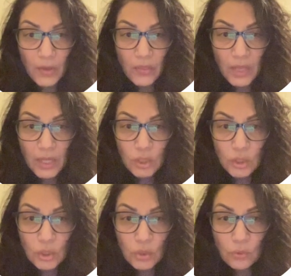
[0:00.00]
They
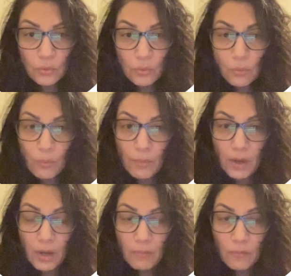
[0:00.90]
do,
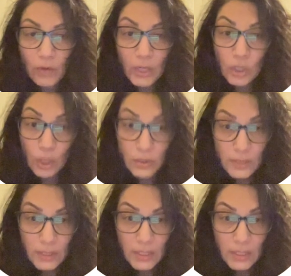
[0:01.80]
for adults,